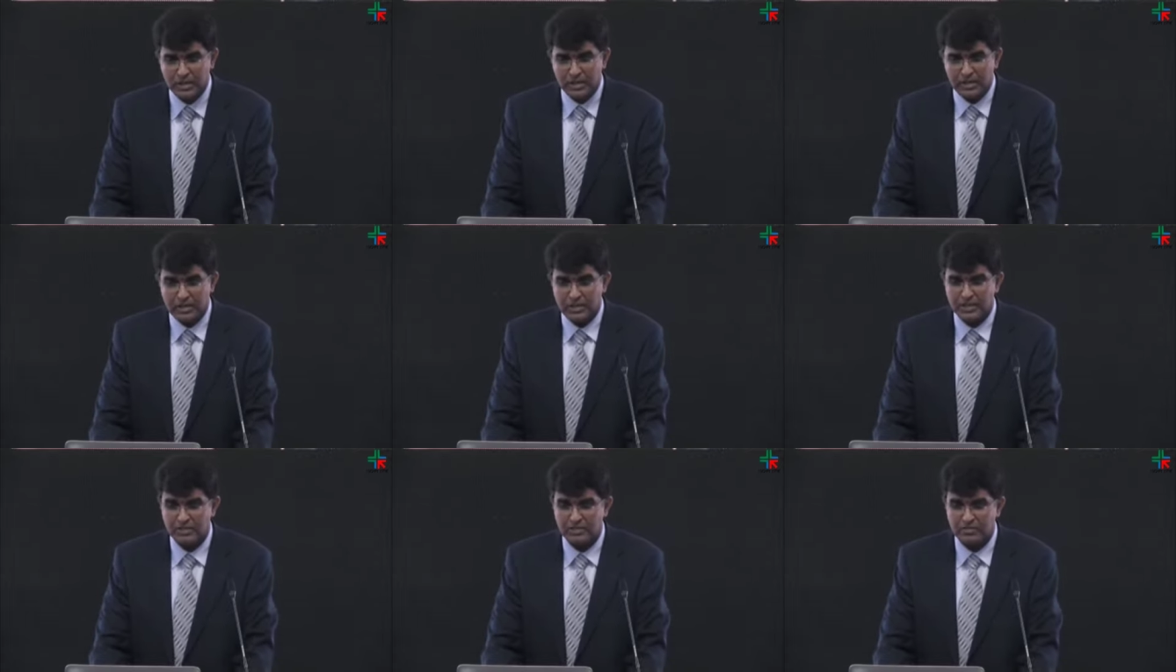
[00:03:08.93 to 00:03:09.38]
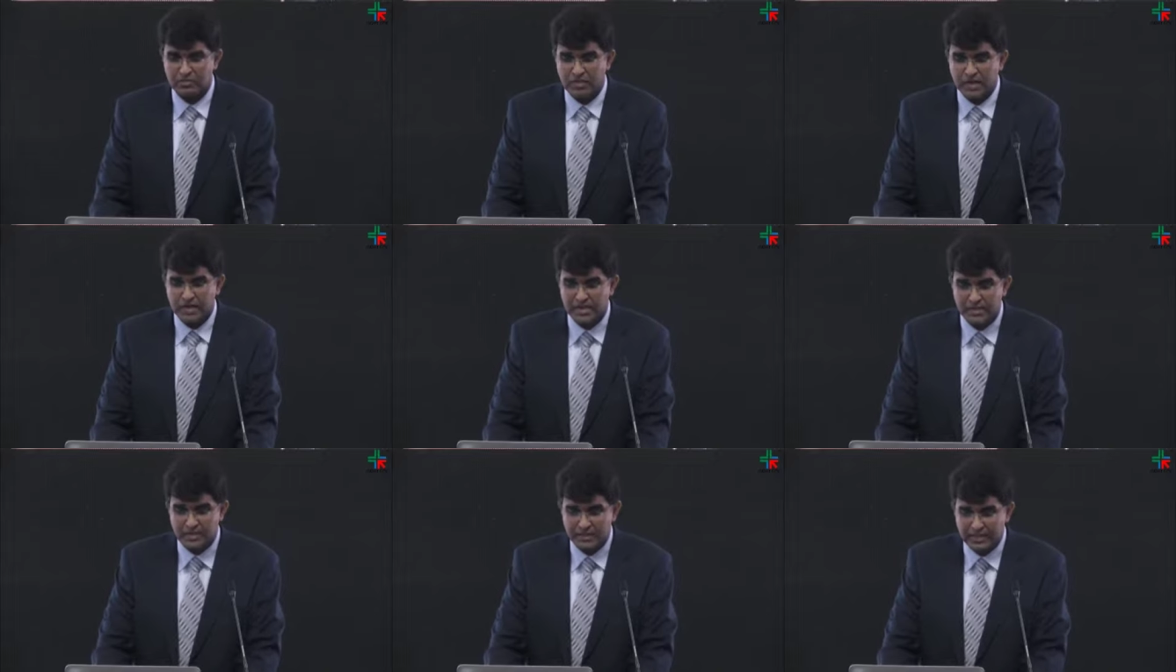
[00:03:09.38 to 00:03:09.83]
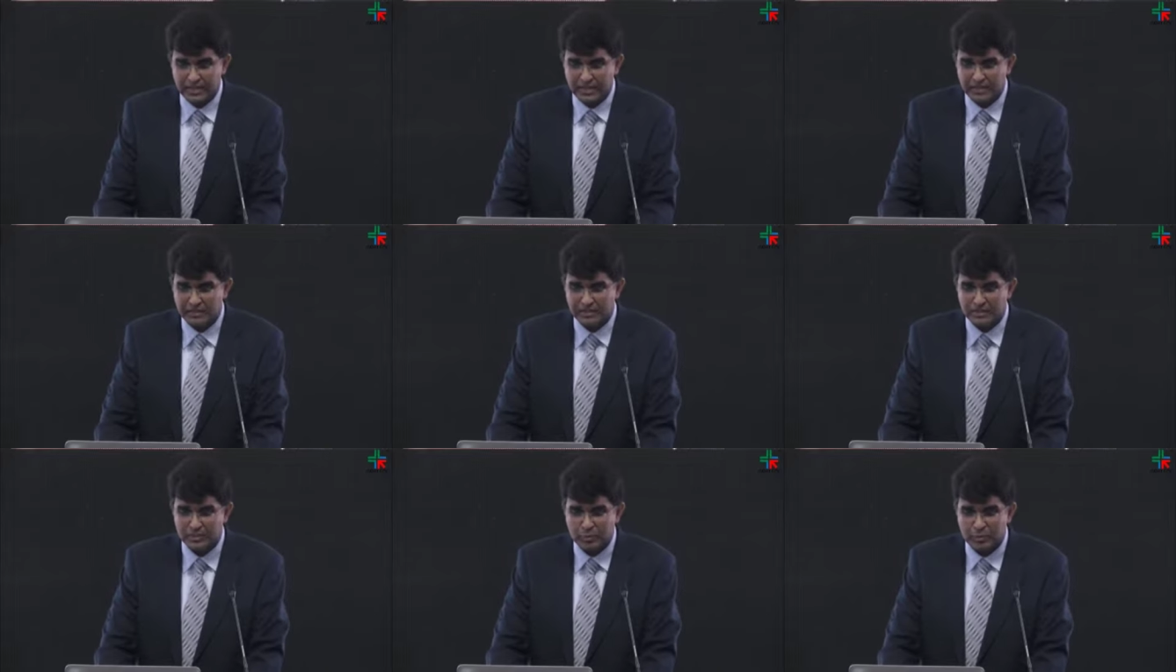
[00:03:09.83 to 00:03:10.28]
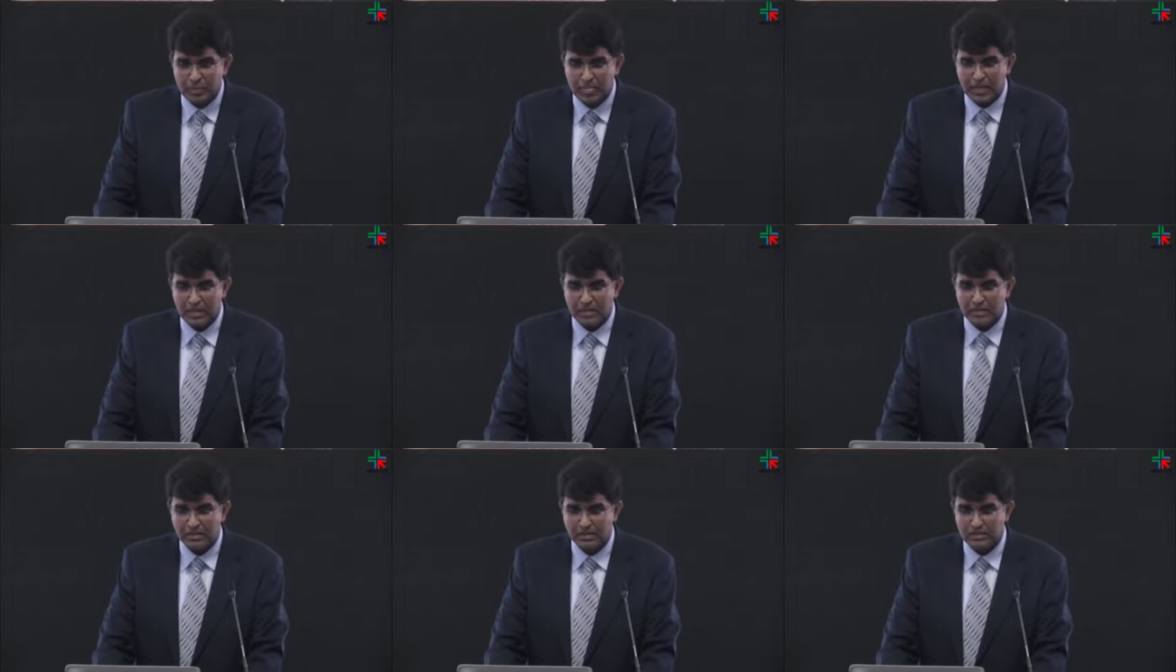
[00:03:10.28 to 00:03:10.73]
It has 5 grades:
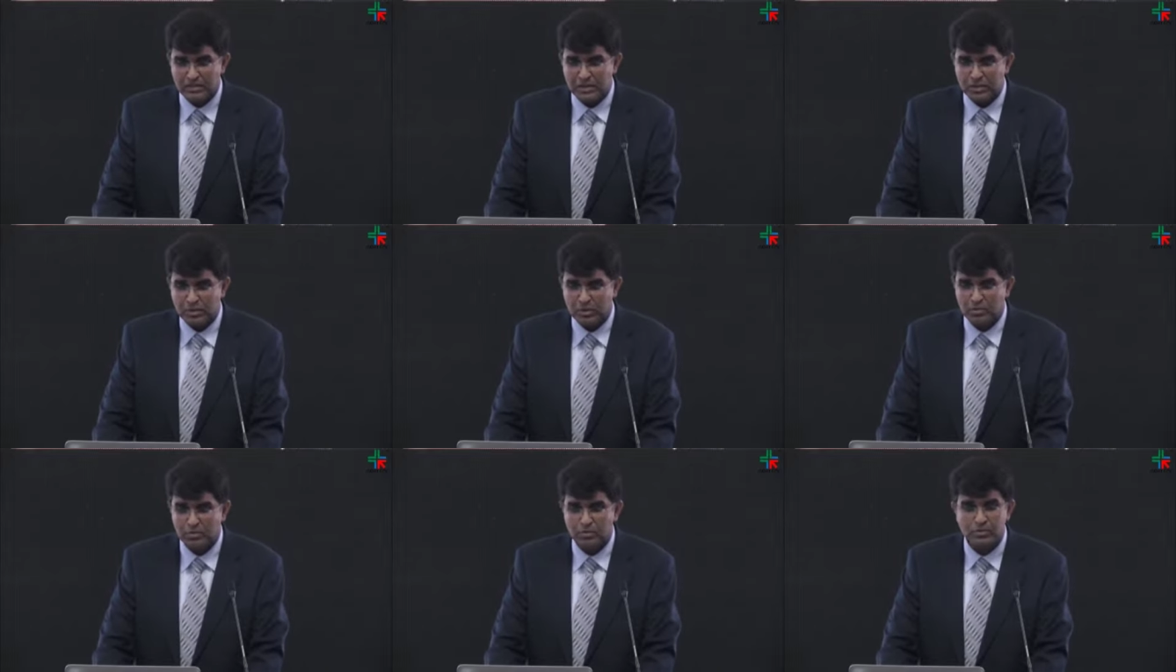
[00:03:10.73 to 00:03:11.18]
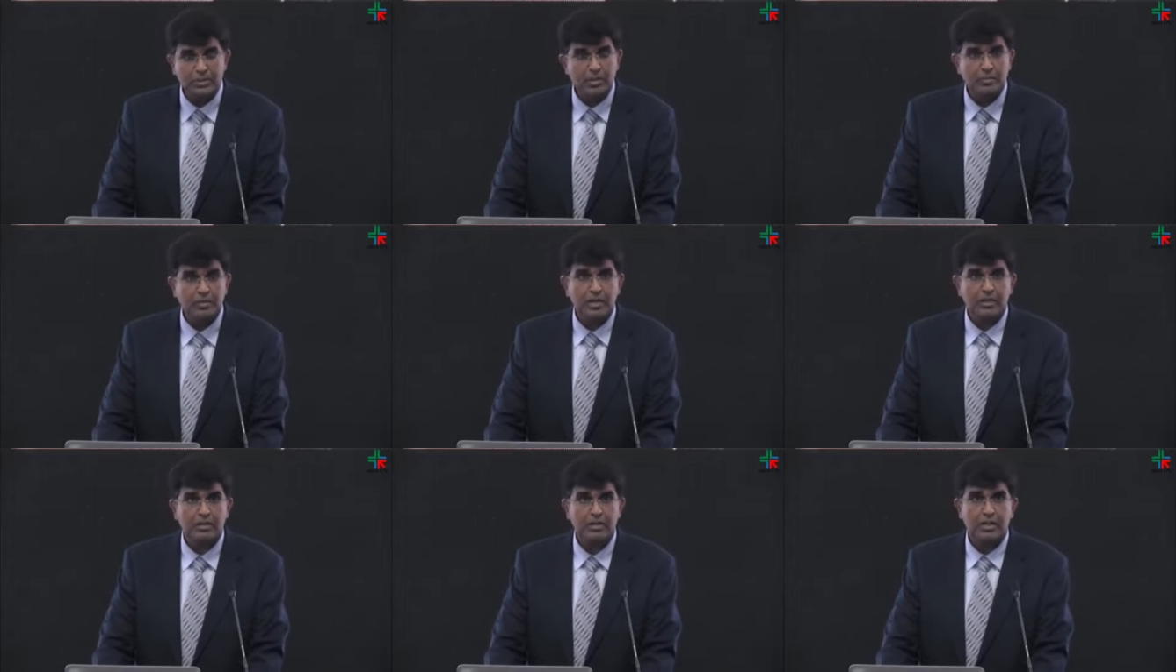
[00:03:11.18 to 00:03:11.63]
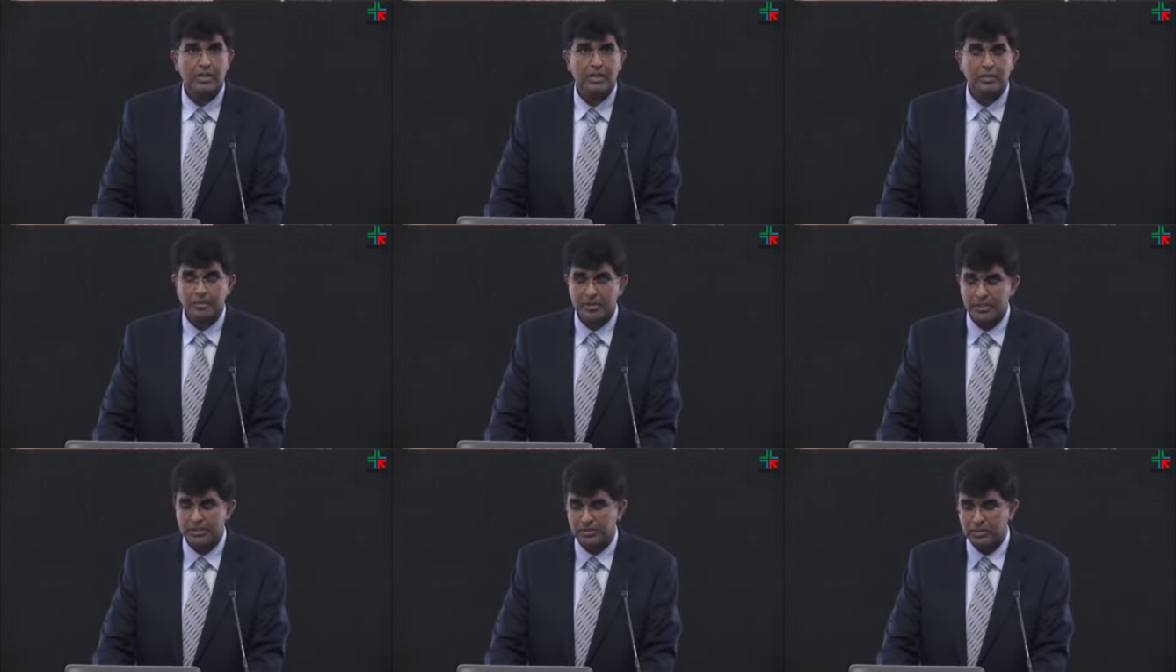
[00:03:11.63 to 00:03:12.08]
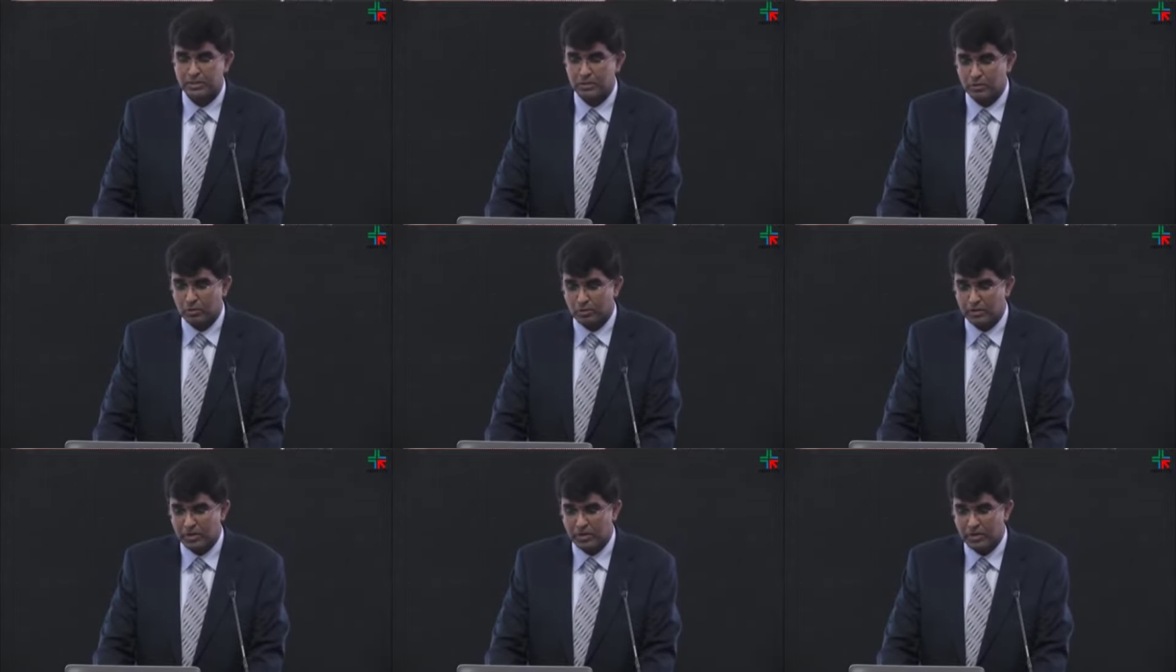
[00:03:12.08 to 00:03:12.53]
0, no subarachnoid hemorrhage, and
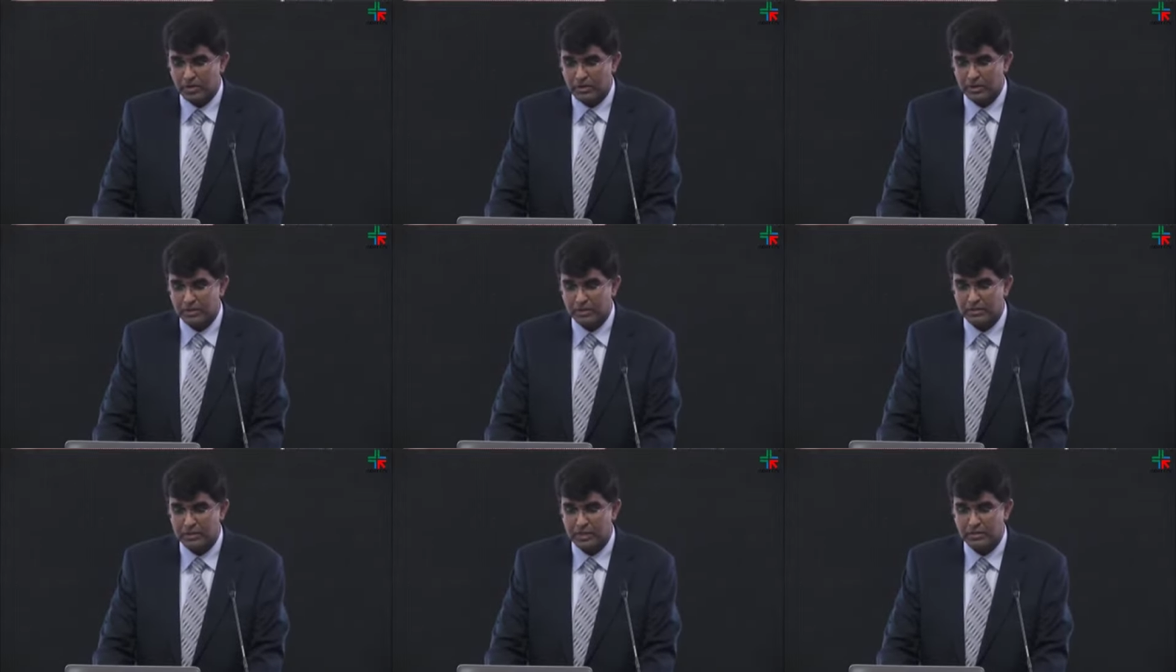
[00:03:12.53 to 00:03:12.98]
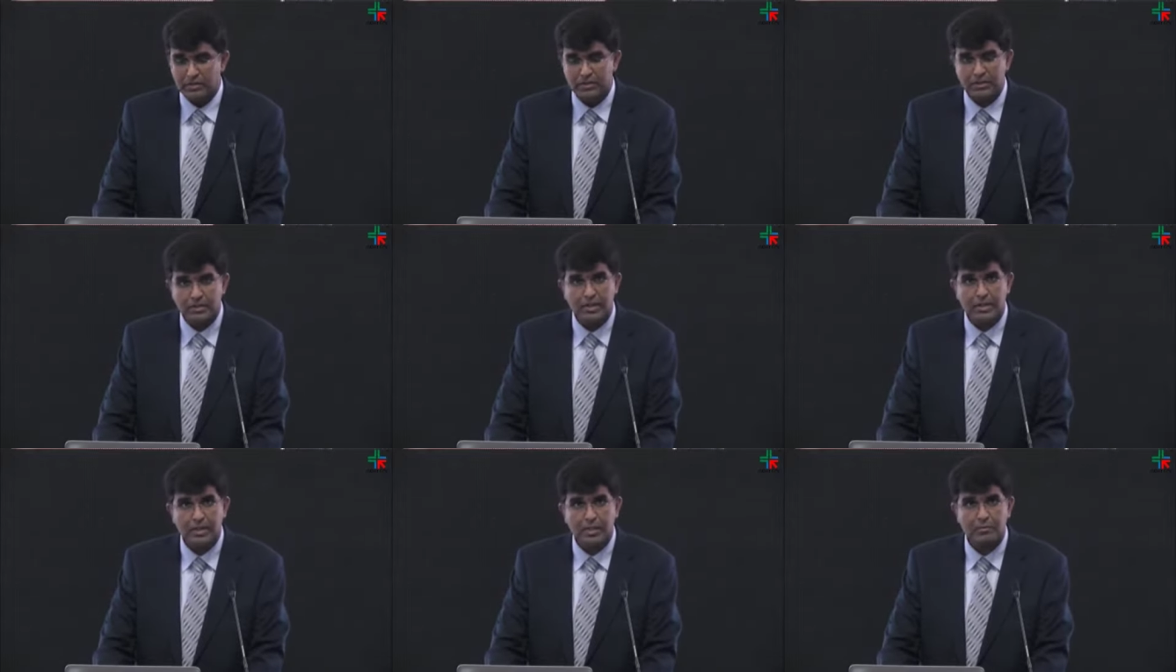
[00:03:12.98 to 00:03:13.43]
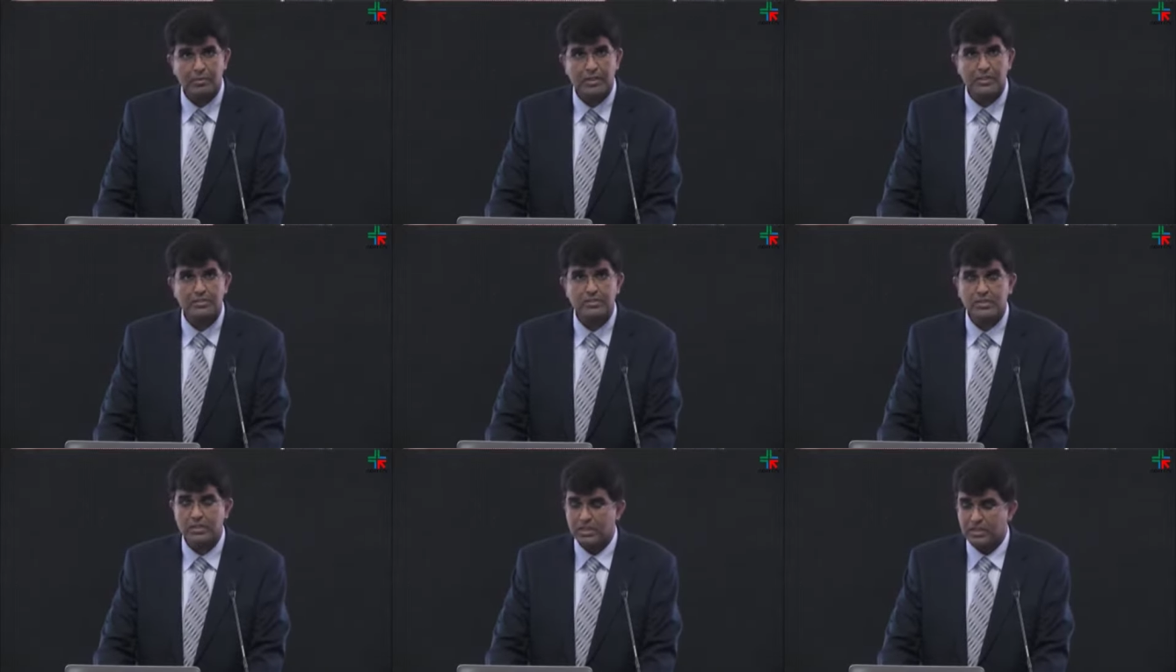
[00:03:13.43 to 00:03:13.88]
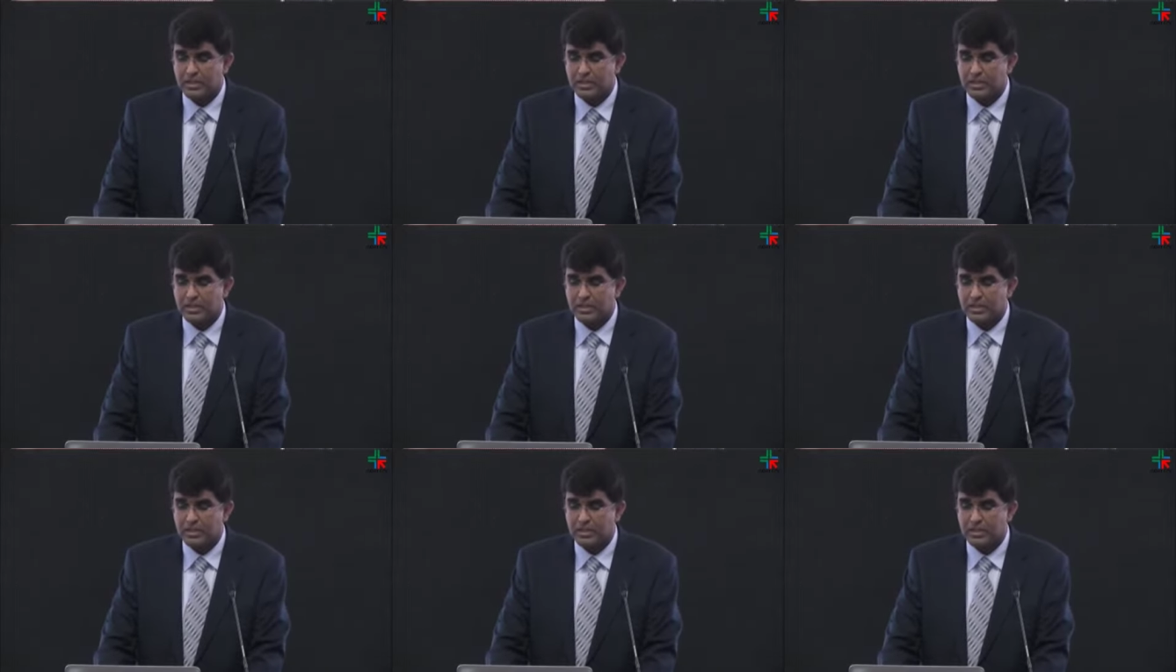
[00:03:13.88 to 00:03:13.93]
no intraventricular hemorrhage.